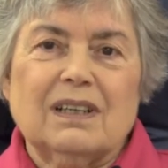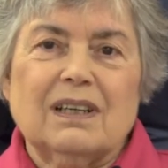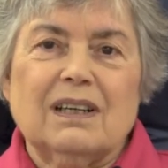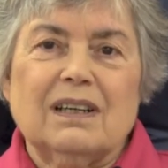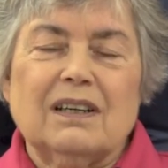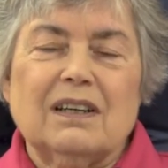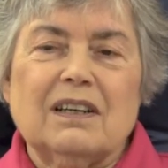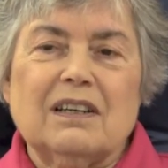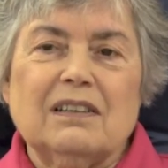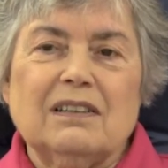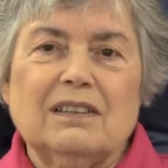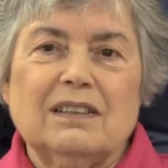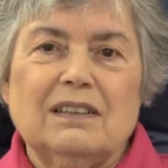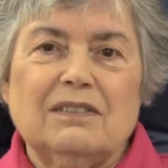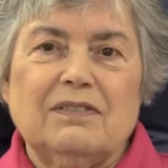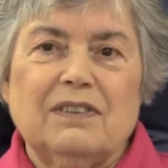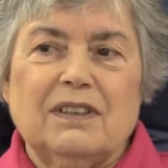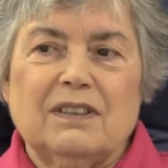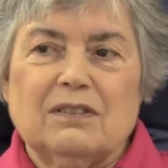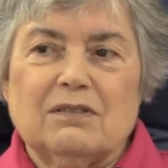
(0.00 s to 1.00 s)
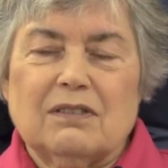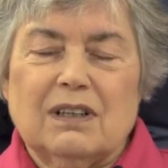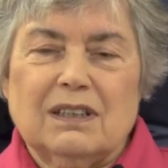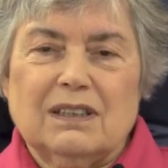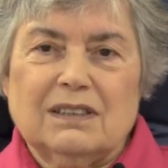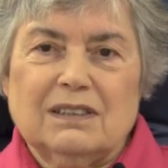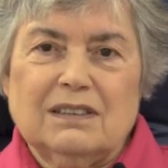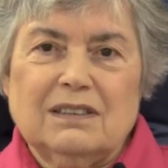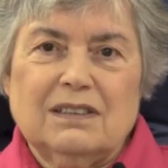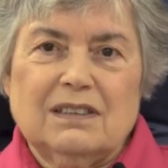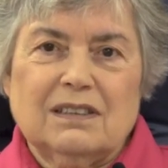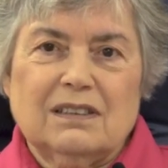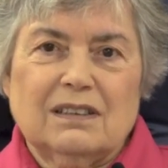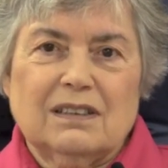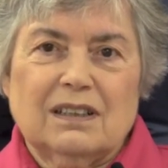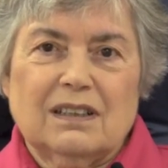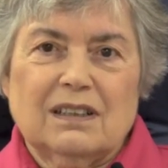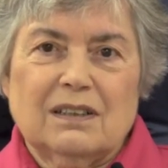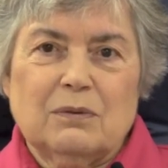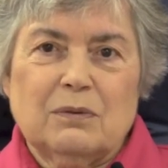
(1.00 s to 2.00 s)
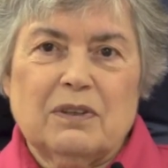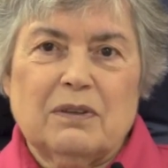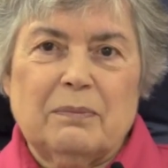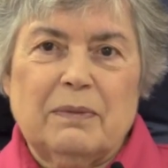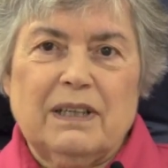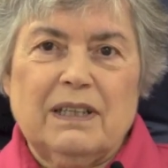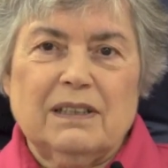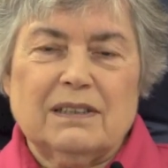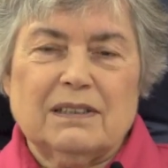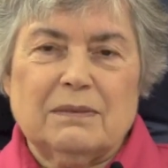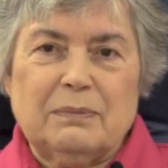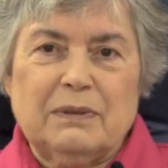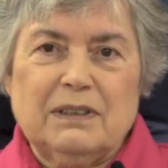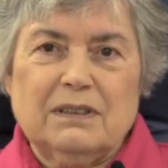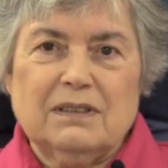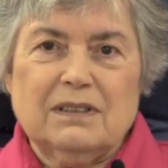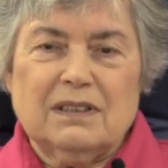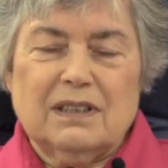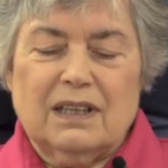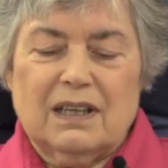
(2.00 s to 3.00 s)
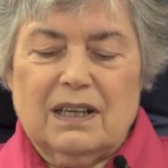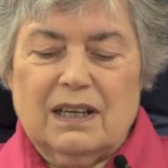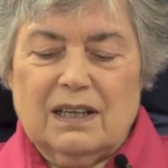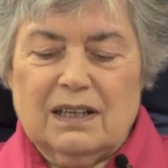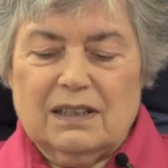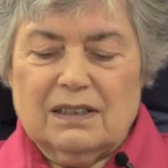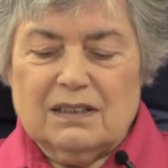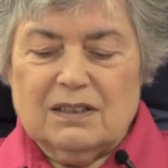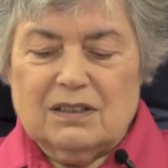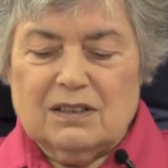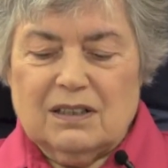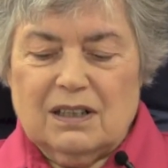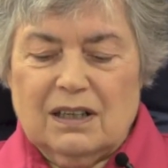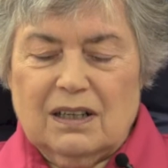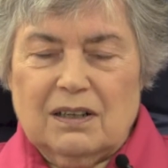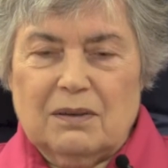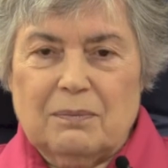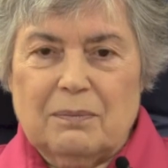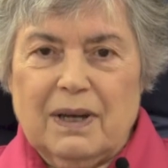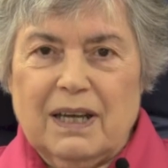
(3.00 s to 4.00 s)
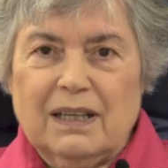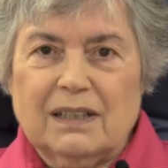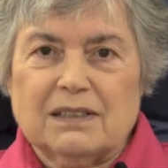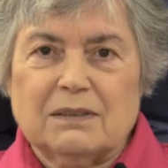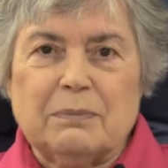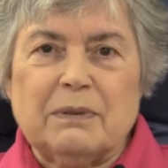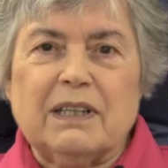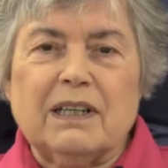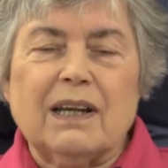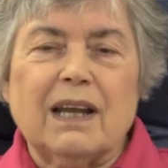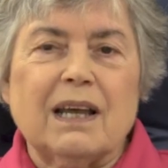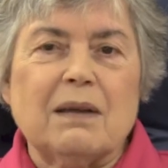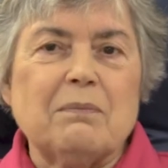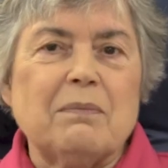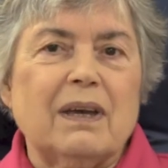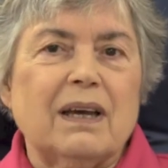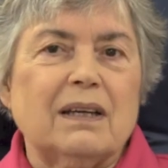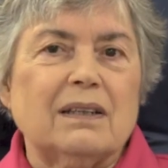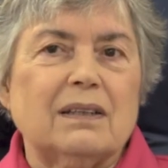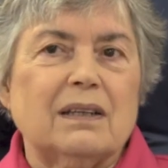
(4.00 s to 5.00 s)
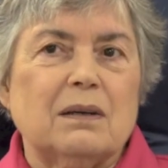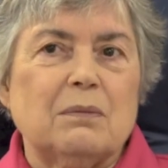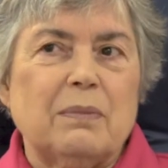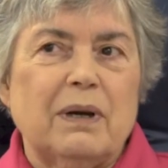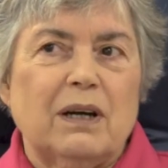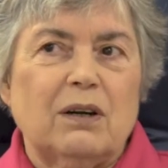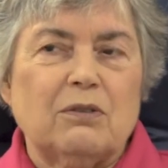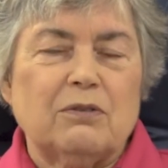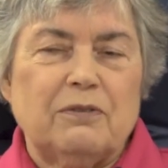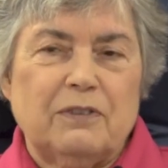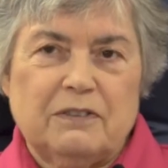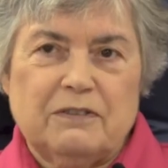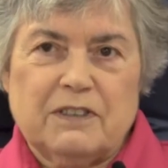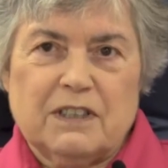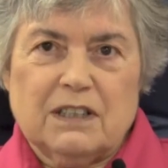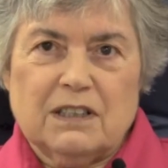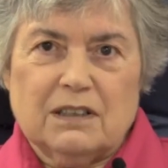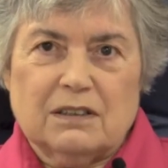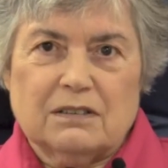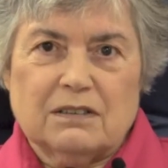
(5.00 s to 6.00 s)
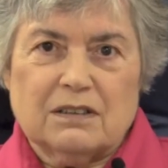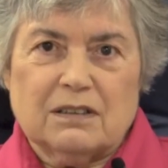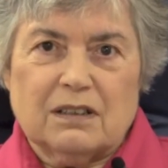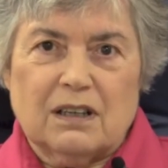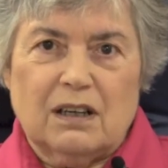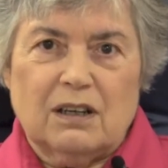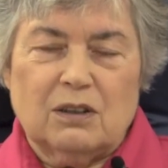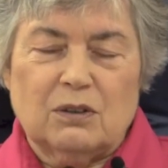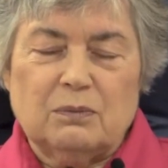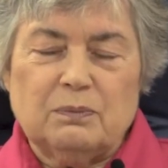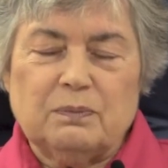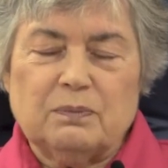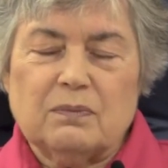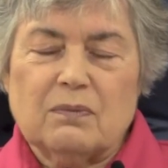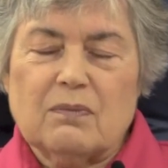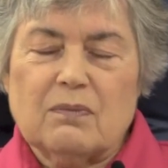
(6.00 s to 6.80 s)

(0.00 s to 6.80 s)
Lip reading: I live in Rutland with my husband. And my husband and I met about 50 years ago.